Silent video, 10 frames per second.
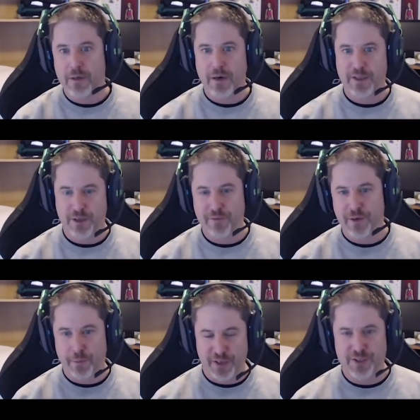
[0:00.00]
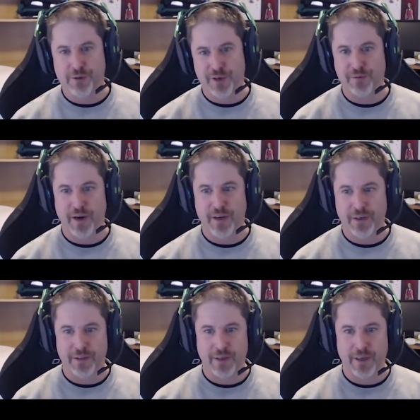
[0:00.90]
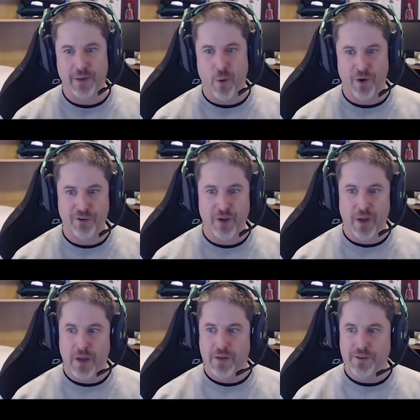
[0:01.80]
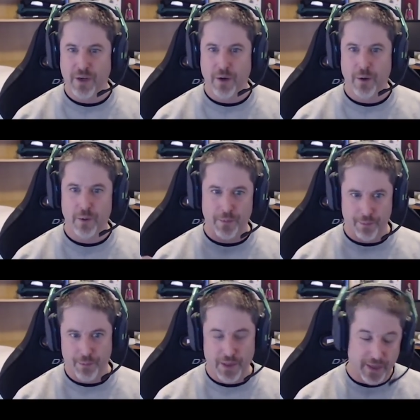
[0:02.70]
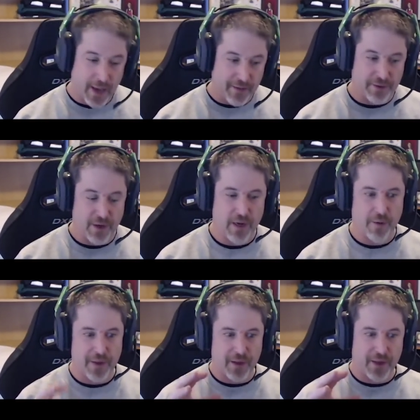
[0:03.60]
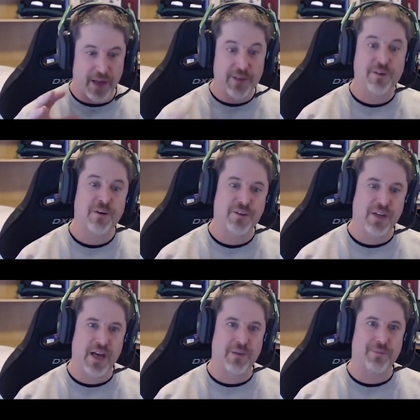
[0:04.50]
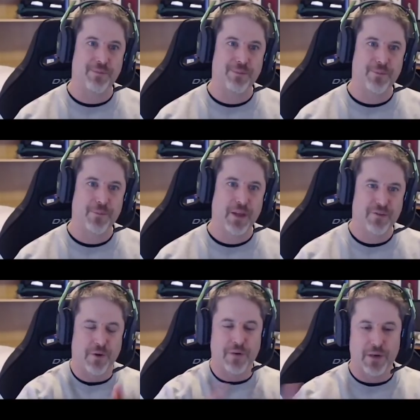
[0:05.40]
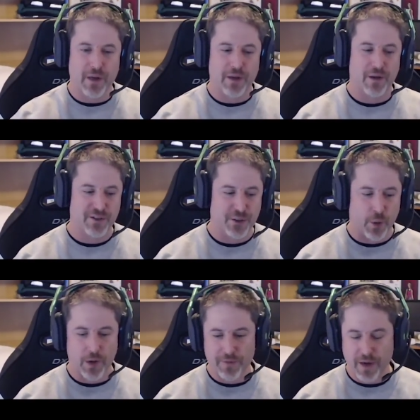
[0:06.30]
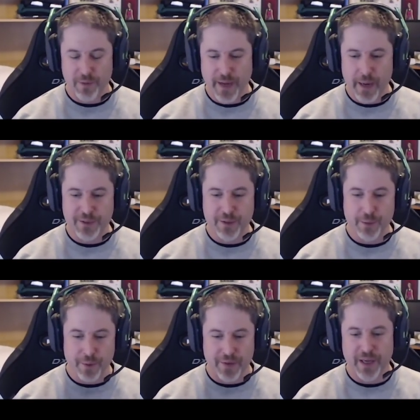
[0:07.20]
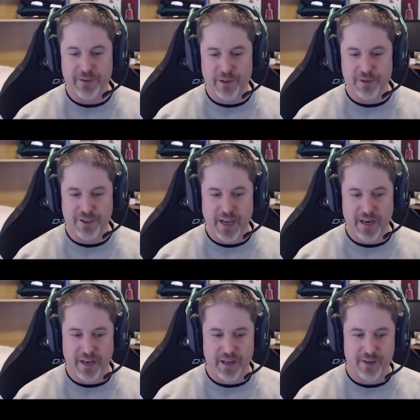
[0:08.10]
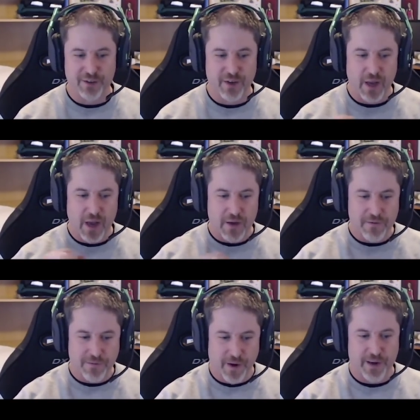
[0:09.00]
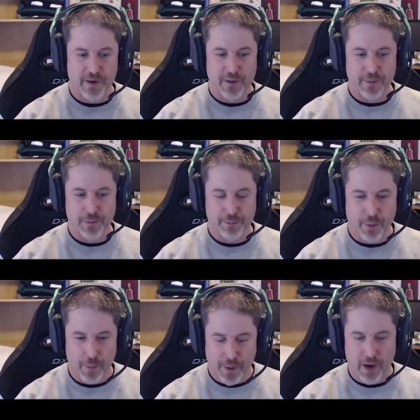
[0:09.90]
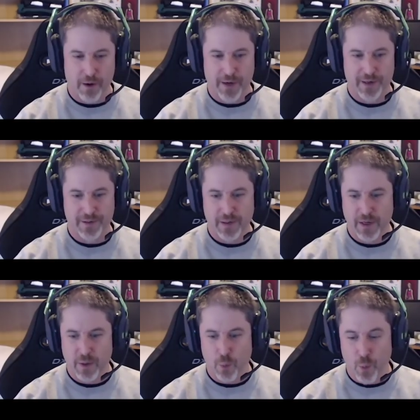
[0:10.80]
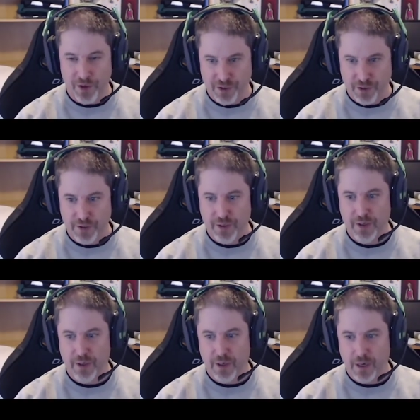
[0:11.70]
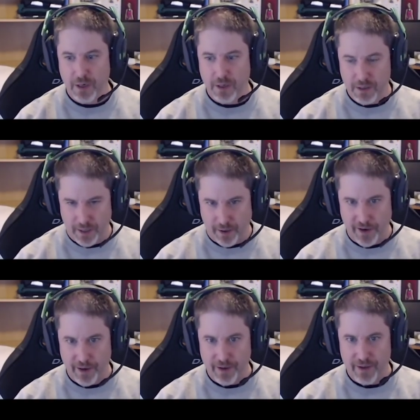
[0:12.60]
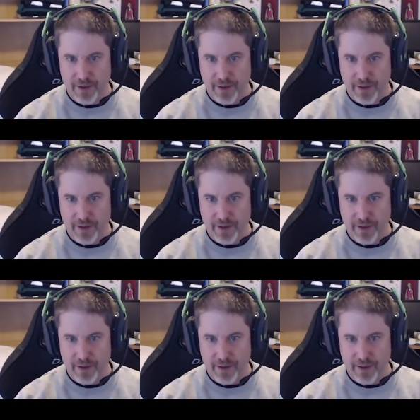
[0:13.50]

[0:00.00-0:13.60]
right? Trevenor means tree friend in, in Norse. So, but again, the you know the the intro set, sort of a, a story of how you came to it. But the intro set is fighter, barbarian, wizard, cleric,